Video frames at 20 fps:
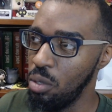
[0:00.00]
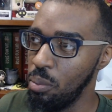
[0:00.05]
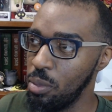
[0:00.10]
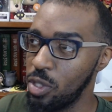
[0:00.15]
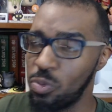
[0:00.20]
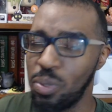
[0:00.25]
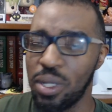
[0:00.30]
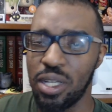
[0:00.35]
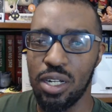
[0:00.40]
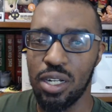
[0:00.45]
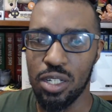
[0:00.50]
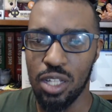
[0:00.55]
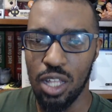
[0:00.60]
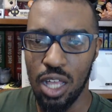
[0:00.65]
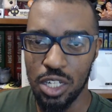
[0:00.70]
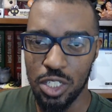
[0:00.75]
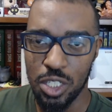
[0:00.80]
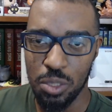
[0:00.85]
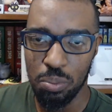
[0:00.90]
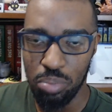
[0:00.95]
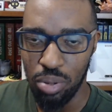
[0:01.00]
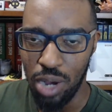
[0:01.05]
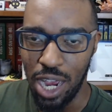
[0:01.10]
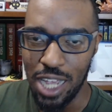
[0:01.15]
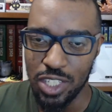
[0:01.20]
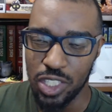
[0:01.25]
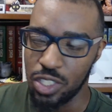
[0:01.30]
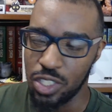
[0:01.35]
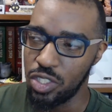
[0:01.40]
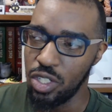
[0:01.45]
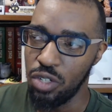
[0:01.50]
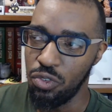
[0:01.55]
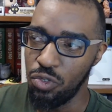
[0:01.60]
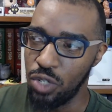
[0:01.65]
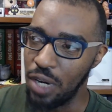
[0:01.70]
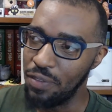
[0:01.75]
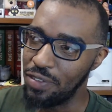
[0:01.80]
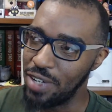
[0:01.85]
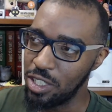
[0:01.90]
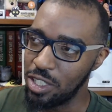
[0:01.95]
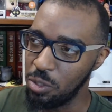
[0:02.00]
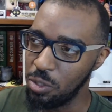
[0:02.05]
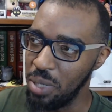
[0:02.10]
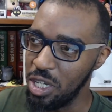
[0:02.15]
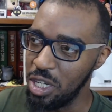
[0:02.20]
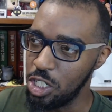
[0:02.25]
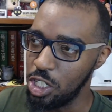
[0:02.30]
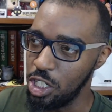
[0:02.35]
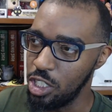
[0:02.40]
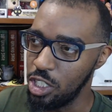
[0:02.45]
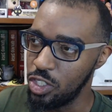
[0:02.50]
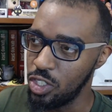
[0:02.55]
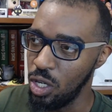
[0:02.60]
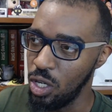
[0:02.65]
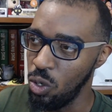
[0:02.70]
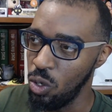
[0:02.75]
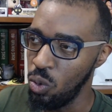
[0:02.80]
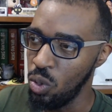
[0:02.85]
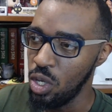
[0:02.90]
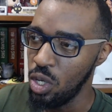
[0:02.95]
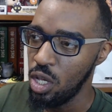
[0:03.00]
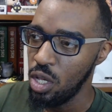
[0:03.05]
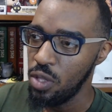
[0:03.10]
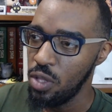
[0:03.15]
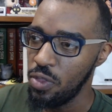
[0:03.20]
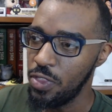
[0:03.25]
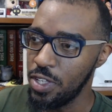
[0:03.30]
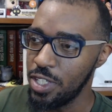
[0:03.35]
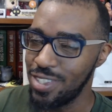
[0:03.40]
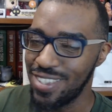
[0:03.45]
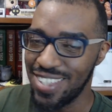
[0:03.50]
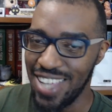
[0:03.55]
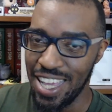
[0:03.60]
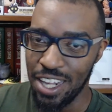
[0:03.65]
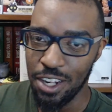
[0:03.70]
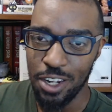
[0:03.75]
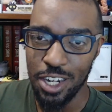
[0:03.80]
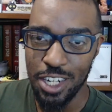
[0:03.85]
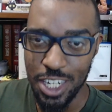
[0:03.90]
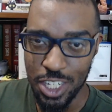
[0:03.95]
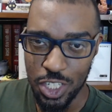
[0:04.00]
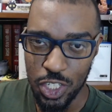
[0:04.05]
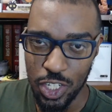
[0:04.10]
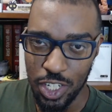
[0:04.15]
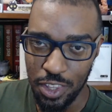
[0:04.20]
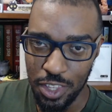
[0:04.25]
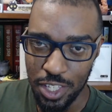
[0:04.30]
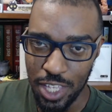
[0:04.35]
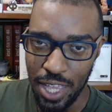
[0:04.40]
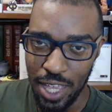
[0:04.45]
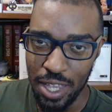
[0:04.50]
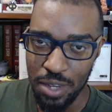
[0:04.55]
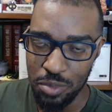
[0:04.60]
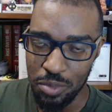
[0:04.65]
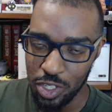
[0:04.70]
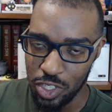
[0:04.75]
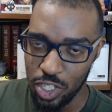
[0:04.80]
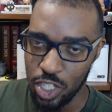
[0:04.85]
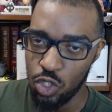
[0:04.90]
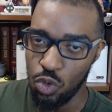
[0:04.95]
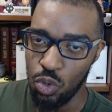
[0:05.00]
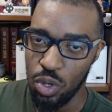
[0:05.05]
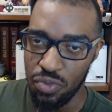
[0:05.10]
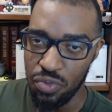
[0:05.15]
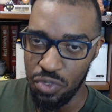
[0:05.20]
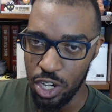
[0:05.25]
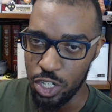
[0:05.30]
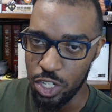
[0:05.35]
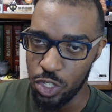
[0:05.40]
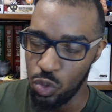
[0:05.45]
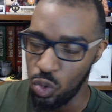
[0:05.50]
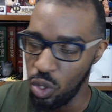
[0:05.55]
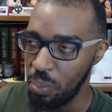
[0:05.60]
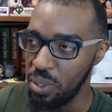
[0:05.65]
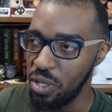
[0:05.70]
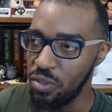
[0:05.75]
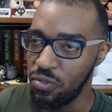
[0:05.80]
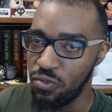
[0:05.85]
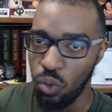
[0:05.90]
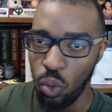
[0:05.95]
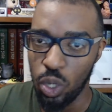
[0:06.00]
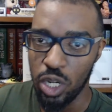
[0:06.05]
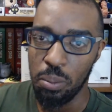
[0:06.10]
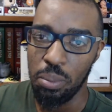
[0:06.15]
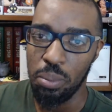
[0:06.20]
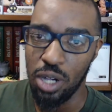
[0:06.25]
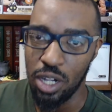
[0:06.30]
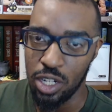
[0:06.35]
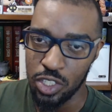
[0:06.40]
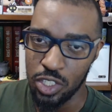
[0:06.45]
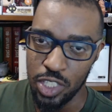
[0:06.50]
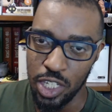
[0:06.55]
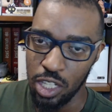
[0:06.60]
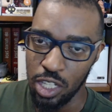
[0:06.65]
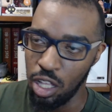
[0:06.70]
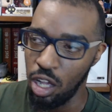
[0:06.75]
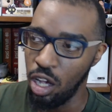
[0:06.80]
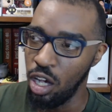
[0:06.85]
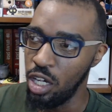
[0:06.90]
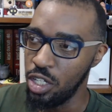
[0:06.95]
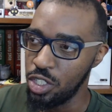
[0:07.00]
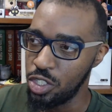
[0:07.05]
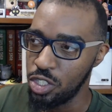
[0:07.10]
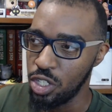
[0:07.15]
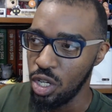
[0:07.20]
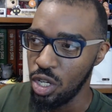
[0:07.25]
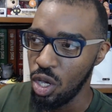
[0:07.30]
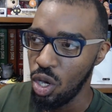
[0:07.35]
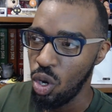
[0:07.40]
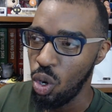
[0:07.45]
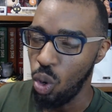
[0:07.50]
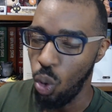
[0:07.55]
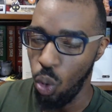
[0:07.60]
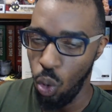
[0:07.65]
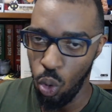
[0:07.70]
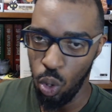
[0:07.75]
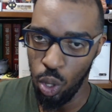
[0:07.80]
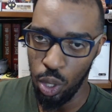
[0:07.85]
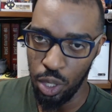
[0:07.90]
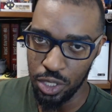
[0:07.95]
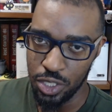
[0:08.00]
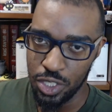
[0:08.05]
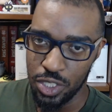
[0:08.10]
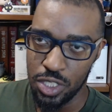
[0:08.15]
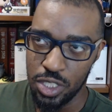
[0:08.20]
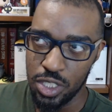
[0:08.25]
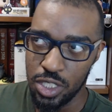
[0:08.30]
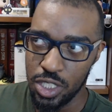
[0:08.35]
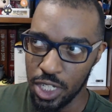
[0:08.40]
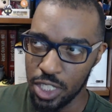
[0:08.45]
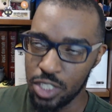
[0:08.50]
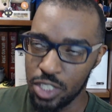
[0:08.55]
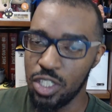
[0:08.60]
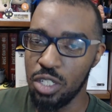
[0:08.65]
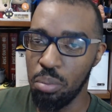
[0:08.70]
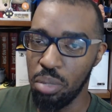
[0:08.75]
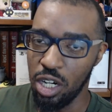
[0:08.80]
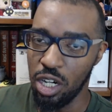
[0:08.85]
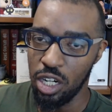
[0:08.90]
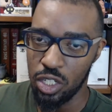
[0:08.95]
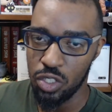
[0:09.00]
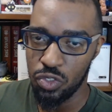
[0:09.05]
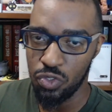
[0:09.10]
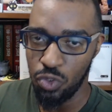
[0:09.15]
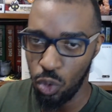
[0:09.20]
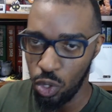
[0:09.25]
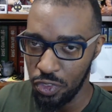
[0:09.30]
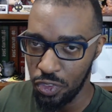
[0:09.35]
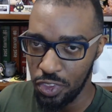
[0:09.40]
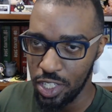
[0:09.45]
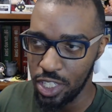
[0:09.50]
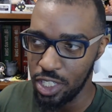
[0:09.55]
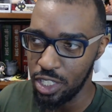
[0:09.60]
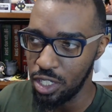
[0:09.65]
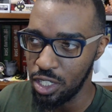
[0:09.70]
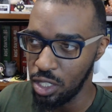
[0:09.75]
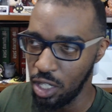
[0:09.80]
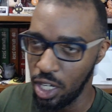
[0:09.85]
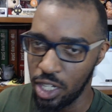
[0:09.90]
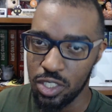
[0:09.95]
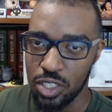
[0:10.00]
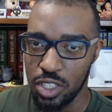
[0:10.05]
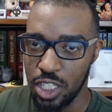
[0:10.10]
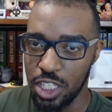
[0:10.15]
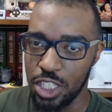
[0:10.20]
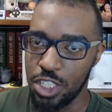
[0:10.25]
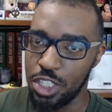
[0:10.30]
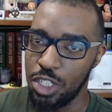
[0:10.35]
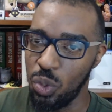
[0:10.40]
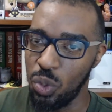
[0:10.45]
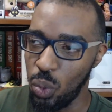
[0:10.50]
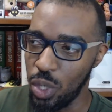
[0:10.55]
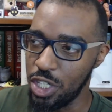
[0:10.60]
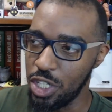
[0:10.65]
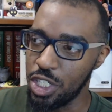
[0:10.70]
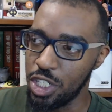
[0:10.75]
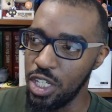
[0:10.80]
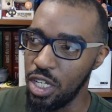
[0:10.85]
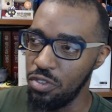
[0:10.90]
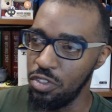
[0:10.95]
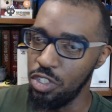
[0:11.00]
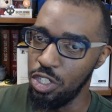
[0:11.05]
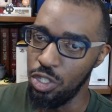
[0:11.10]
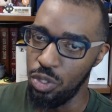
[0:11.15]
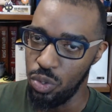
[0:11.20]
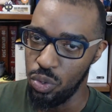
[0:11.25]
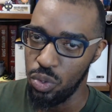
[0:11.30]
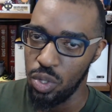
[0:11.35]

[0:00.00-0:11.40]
speaking of launch and pricing and stuff, what I forgot to mention, so the standard edition of the game, just as a refresher, will be 40 bucks at launch or 60 bucks for the deluxe edition, which gives you